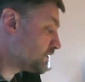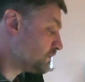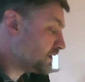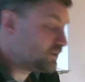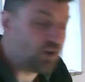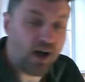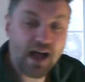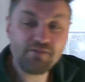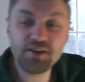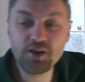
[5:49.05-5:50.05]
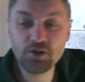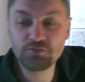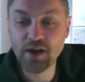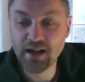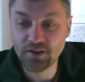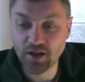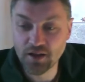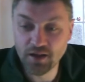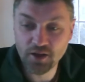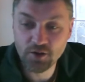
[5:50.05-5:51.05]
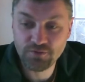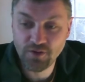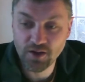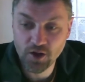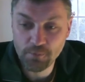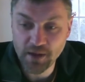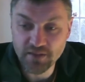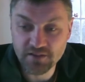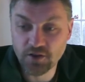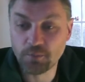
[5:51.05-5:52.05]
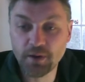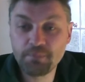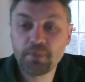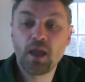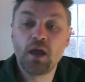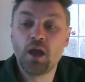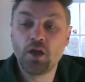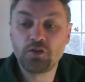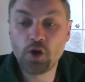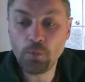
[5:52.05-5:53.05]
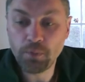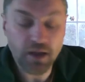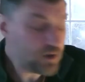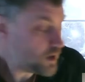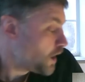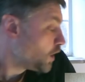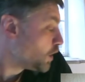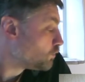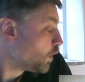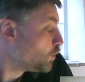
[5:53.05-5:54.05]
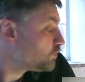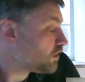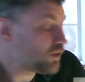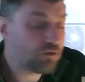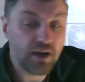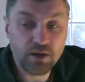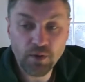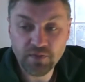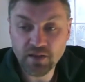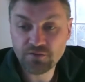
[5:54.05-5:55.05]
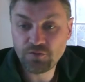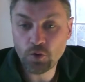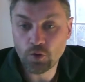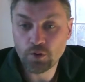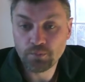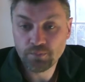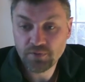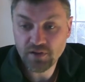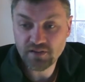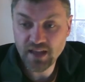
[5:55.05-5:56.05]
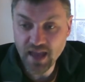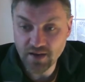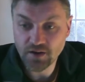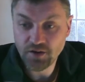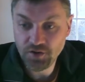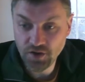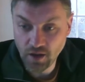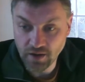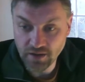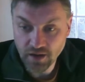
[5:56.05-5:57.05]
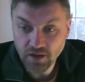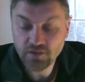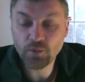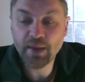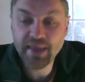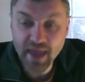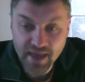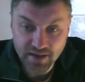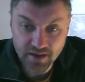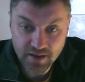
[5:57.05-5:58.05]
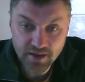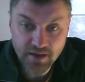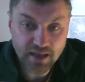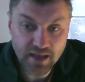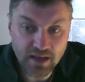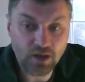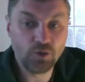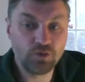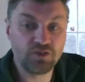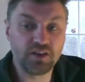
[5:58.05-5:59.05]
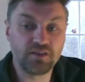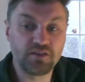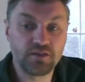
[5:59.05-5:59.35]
It's not having a good round, a good fight combat, this goblin. The goblin rolls a 3 and a 1, that's 4. So that's again 9. So again it loses.